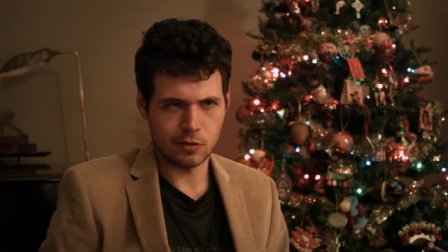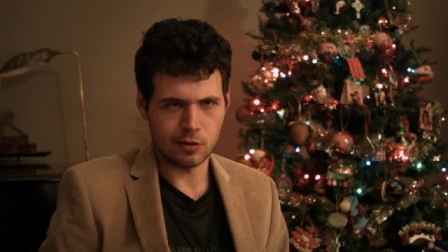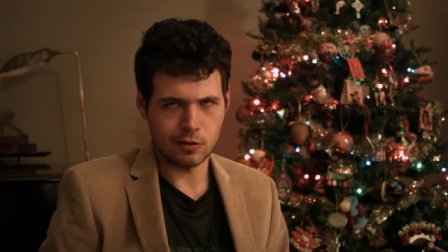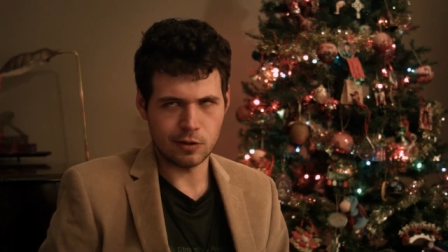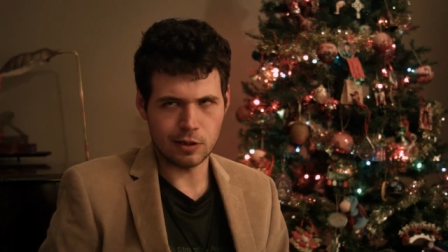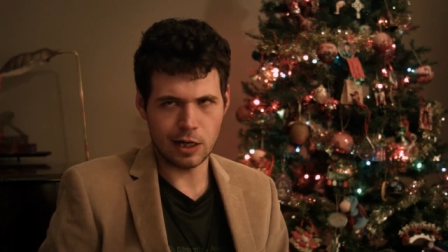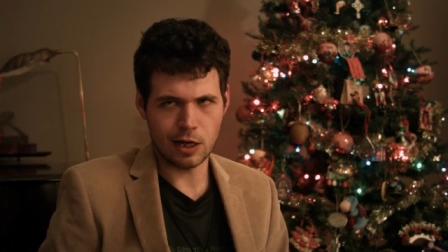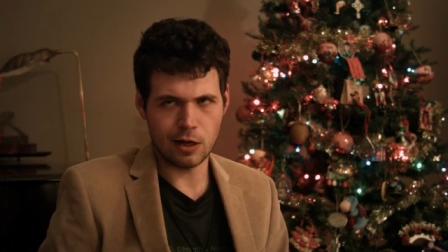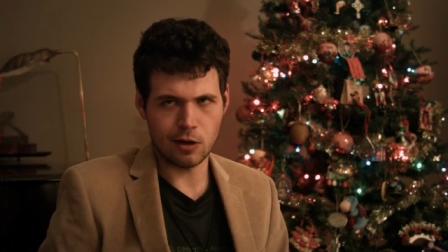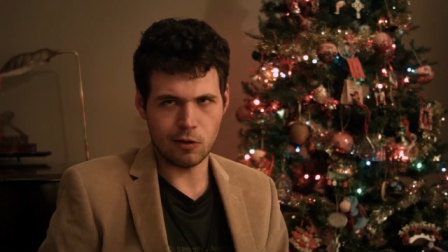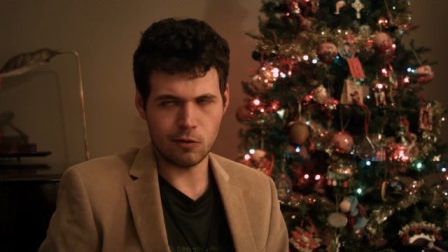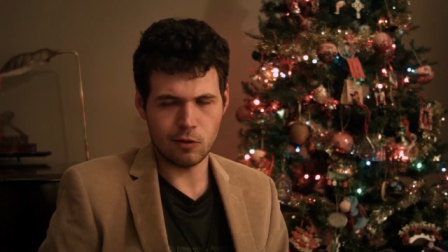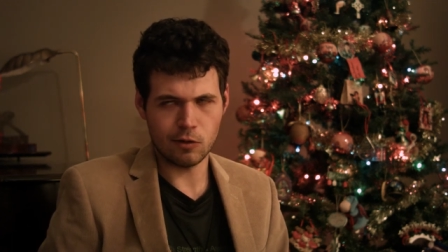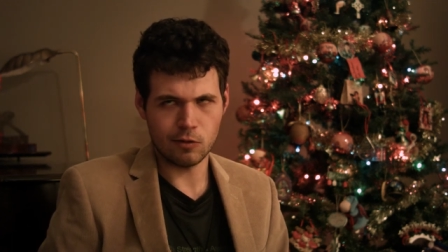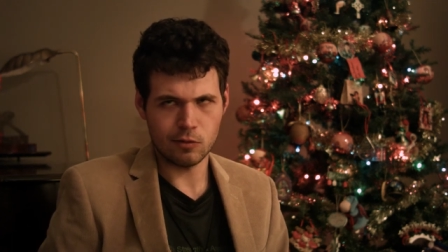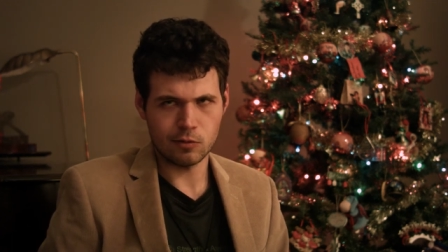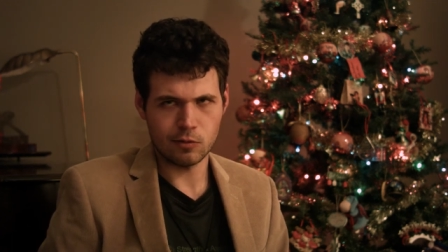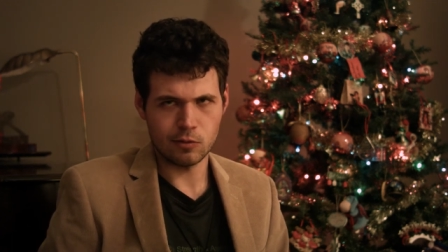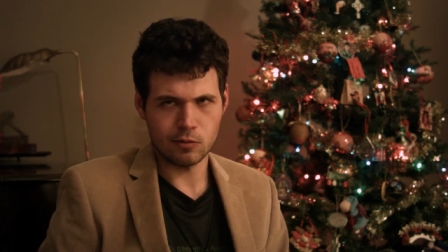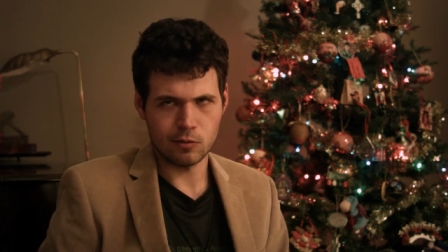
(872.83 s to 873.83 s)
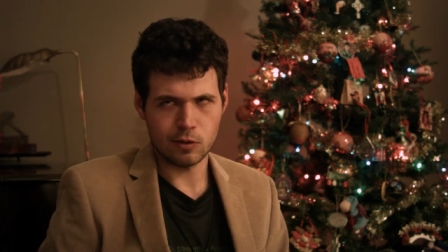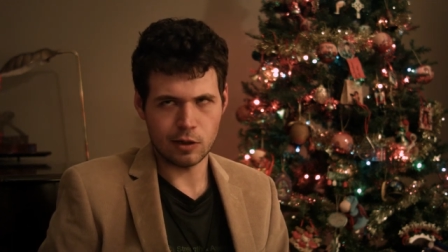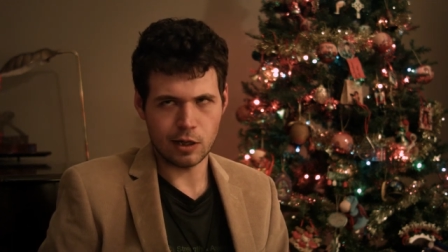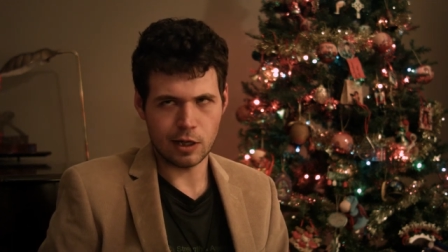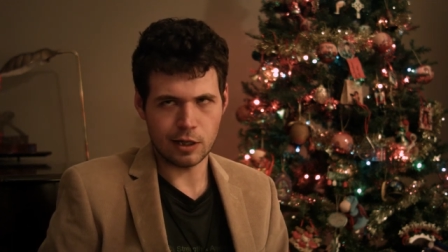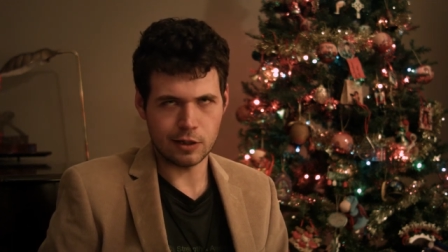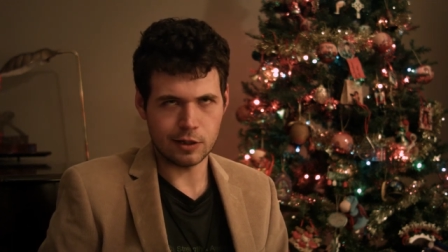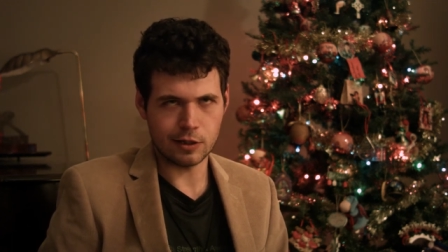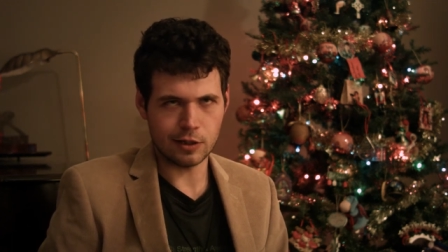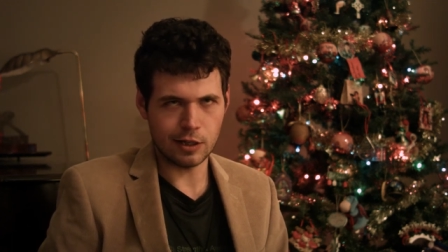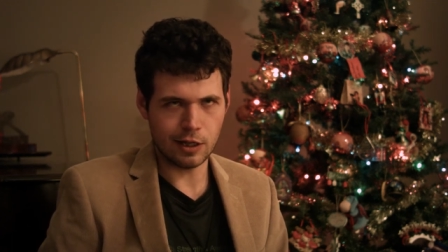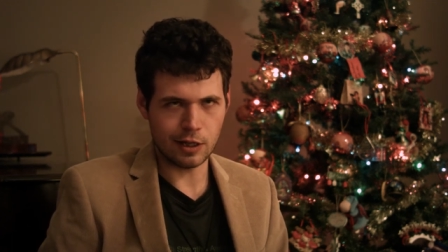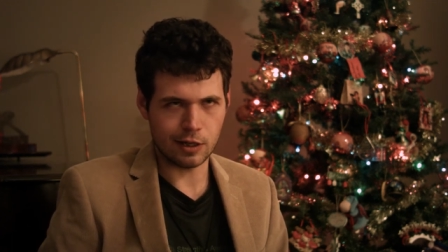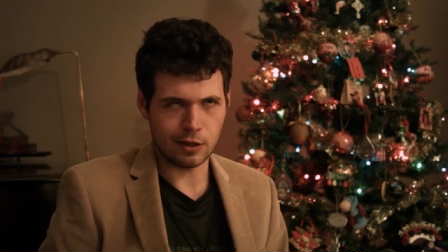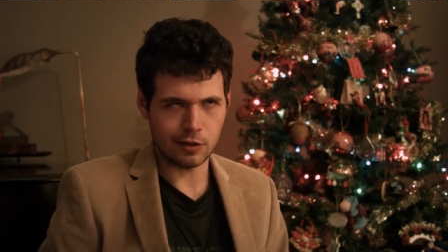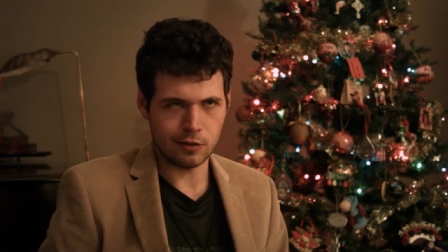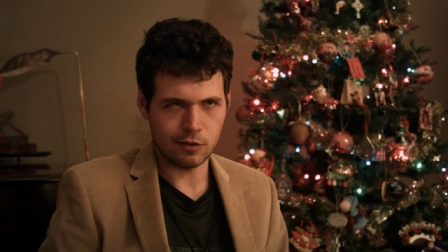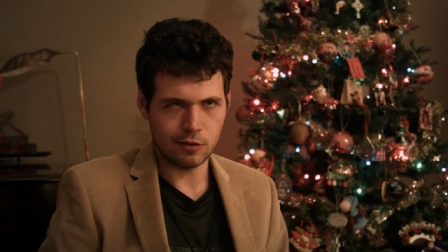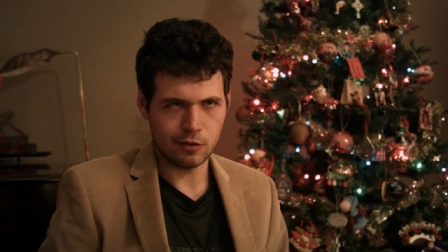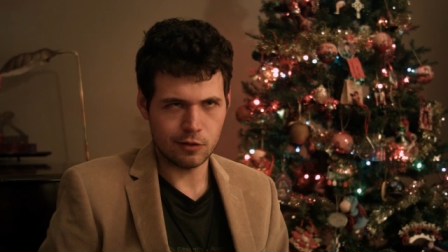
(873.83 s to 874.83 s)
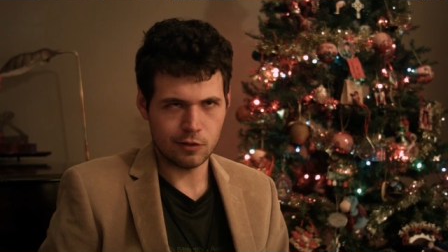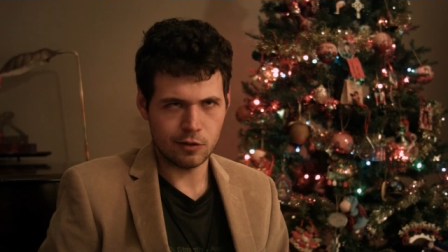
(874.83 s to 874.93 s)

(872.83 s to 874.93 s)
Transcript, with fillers: now and again